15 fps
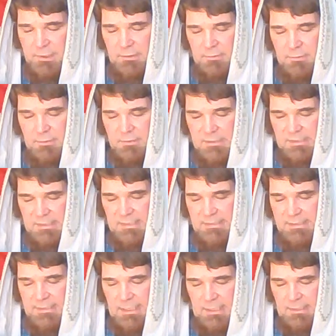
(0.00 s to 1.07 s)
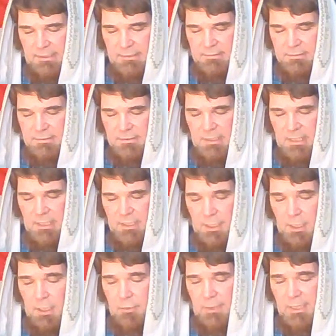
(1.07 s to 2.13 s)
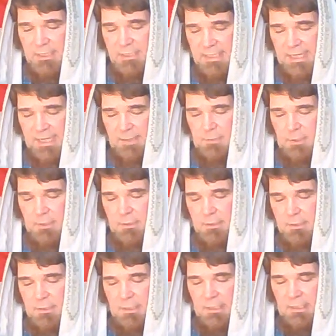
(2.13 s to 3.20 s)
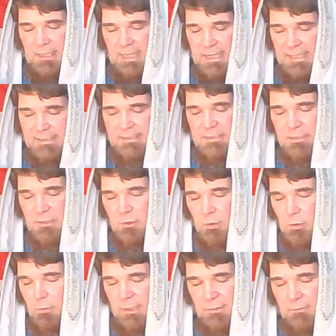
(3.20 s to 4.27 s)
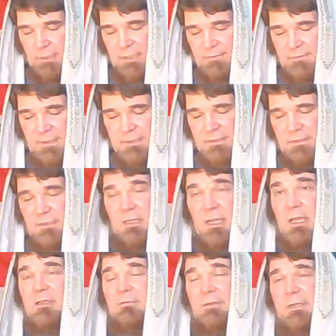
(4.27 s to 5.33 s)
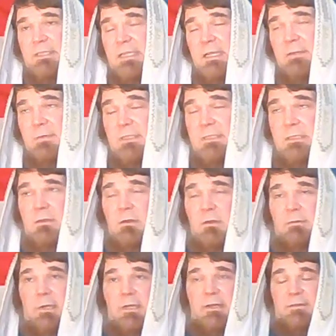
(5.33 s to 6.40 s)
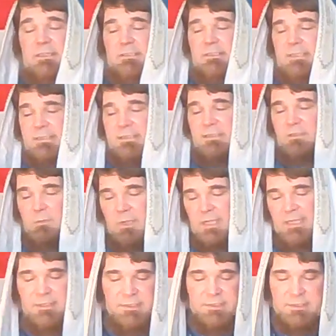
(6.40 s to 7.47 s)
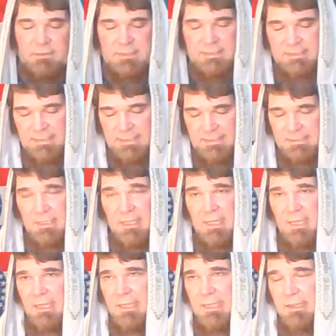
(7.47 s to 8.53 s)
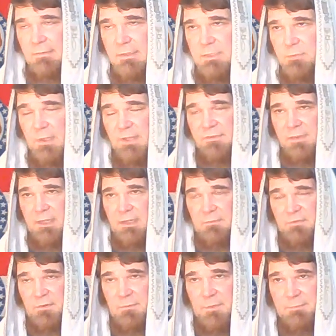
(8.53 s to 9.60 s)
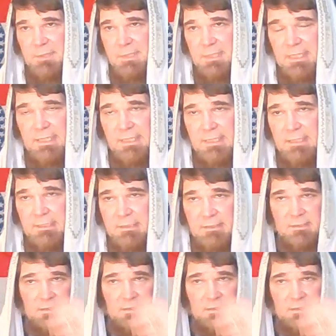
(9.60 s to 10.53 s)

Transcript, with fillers: you says, Yah, your Redeemer is the Holy One of Israel. The Redeemer is the Holy One of Israel. This is why Yeshua says he was with them from the beginning.